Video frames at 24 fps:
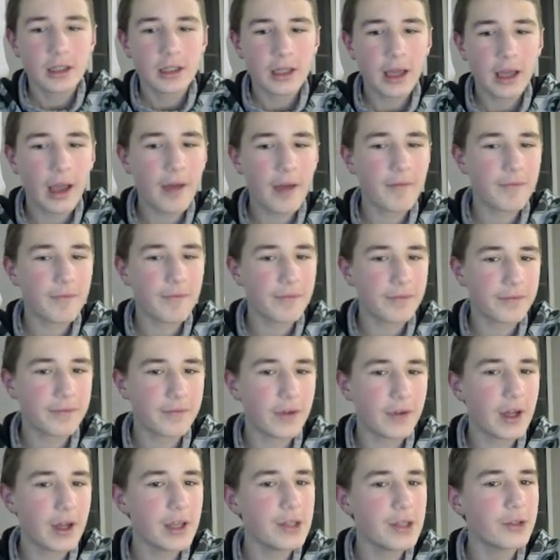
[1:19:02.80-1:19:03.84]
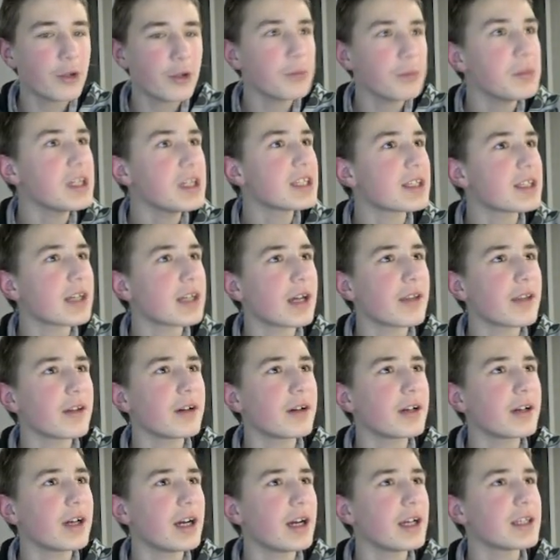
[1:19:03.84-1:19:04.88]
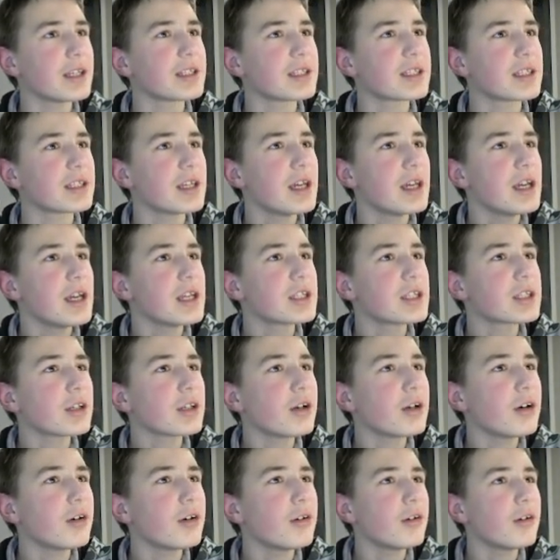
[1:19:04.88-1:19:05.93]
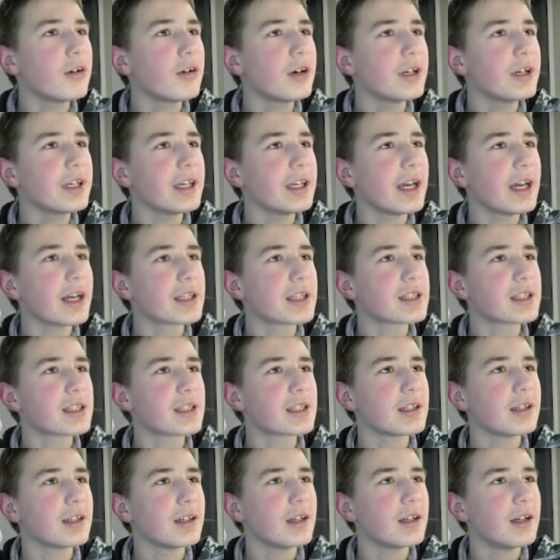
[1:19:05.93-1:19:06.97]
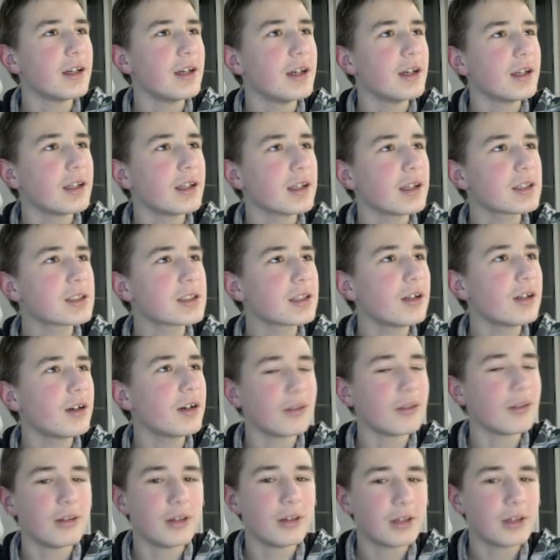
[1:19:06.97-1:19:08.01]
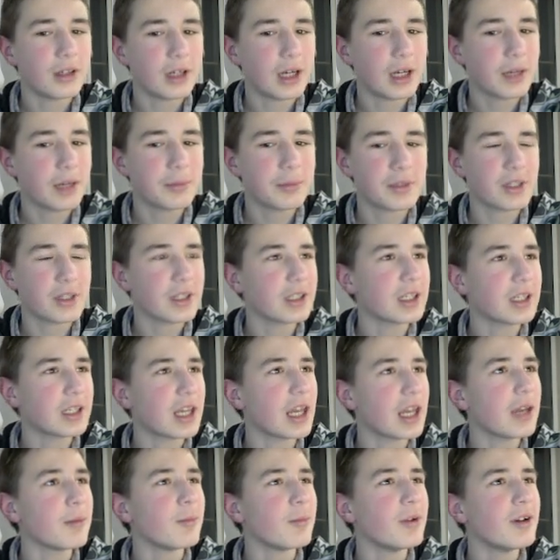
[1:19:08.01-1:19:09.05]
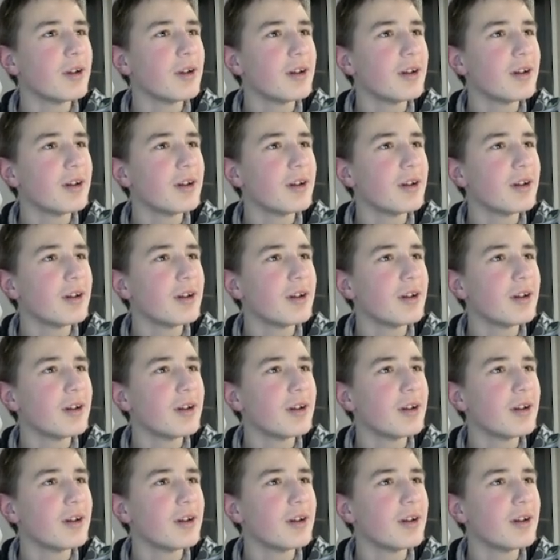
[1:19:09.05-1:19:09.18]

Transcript: Have fun. Don't miss other guys. So yes, let's go. Hype train came.